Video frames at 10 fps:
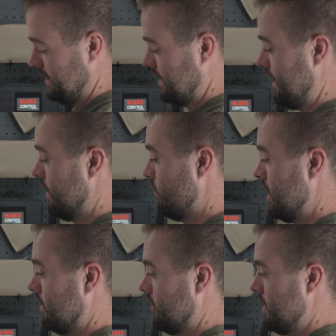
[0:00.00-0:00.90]

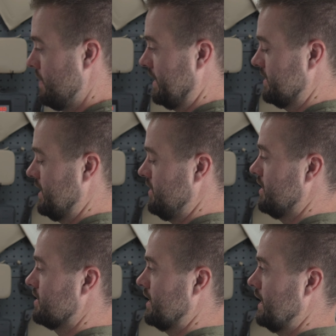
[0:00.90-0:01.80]
when I load a magazine you
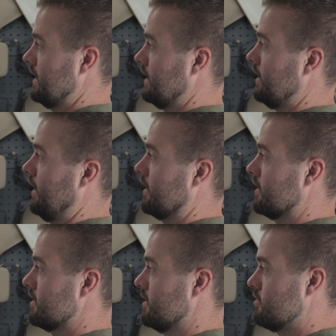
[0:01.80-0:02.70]
can see I
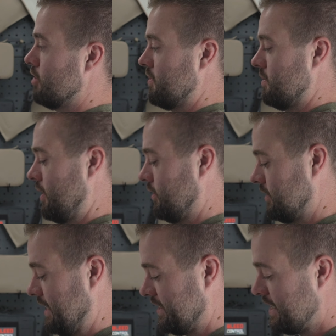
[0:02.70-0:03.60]
can drop the
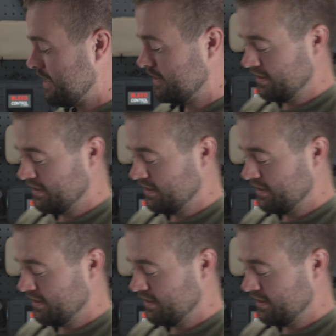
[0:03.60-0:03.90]
bolt like that.